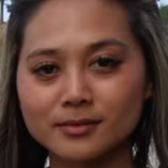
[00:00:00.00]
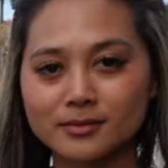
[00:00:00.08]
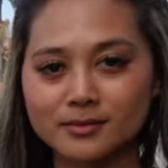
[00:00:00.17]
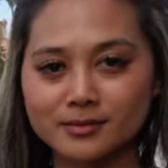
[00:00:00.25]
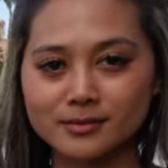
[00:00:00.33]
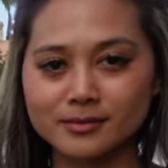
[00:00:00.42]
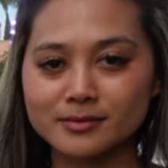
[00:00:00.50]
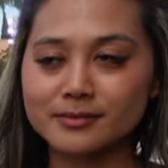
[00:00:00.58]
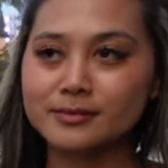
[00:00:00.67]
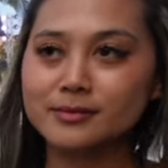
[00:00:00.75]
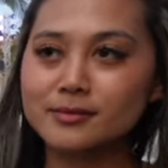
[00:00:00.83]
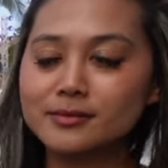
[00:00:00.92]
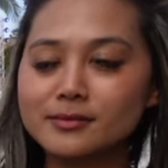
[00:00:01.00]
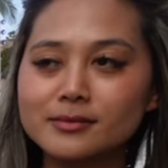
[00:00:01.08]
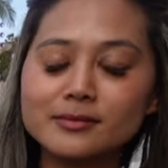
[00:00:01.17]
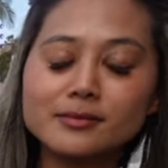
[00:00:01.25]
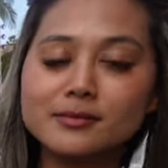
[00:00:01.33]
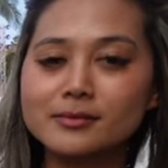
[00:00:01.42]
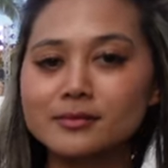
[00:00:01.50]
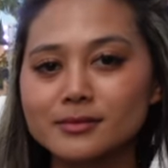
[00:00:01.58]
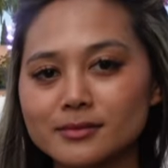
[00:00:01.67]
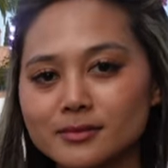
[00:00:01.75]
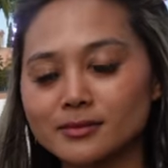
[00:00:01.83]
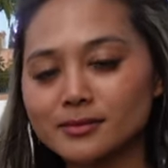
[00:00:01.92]

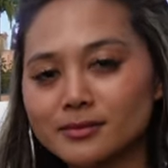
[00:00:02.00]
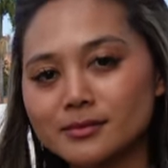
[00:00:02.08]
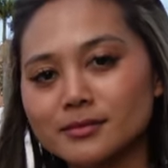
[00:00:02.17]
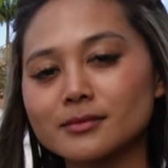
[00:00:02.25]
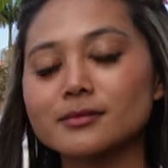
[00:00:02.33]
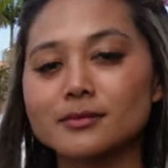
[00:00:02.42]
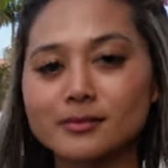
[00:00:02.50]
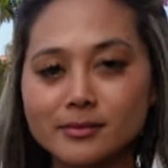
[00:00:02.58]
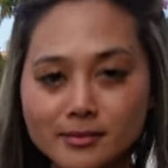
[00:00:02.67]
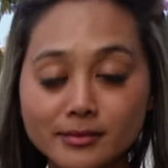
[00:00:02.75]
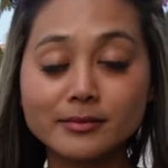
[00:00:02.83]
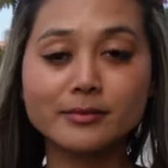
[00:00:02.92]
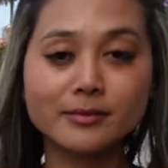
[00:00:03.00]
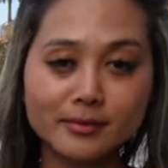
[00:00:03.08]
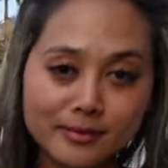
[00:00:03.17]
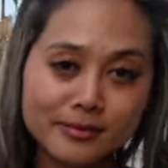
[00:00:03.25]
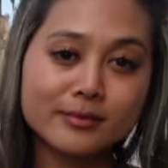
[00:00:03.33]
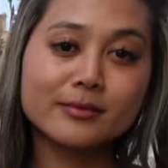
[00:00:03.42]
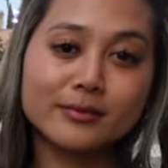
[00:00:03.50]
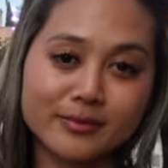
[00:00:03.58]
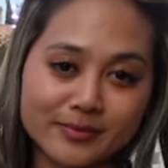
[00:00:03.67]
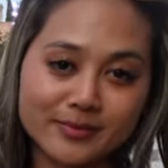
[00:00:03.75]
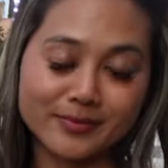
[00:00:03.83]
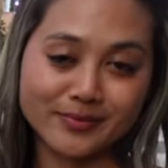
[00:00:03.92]

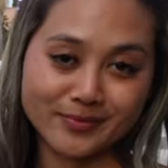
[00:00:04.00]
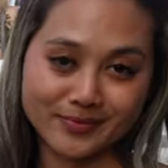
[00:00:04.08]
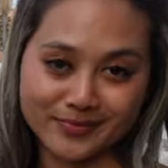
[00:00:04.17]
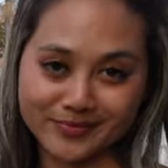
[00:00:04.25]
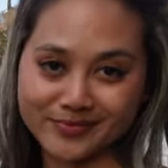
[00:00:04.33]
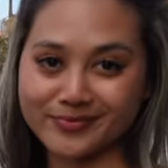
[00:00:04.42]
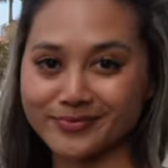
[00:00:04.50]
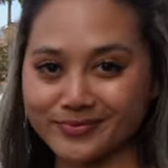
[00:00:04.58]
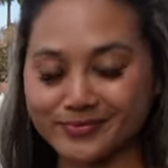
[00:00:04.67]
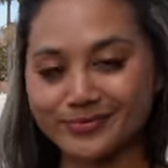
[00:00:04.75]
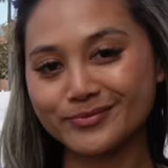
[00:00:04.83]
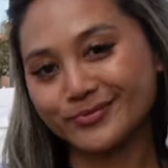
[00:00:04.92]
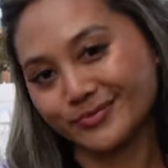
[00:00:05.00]
This person isn't speaking.